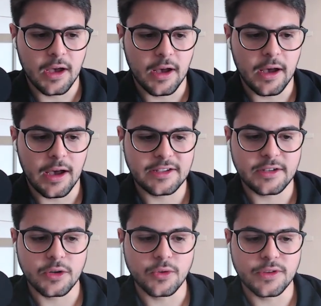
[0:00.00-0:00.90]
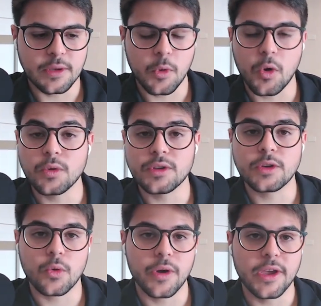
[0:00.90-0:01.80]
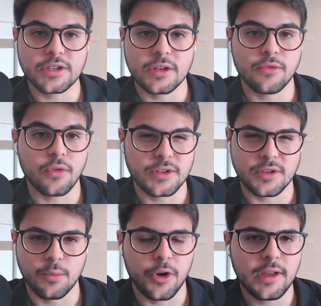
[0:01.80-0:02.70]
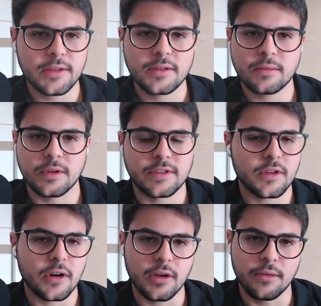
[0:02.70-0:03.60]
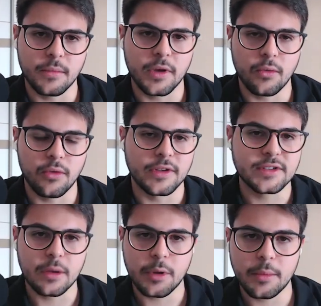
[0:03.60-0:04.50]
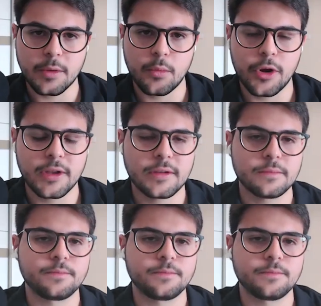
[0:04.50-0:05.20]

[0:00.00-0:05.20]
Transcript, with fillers: uh, I started doing some content creation for some brands, but starting uh, with a supplement brand,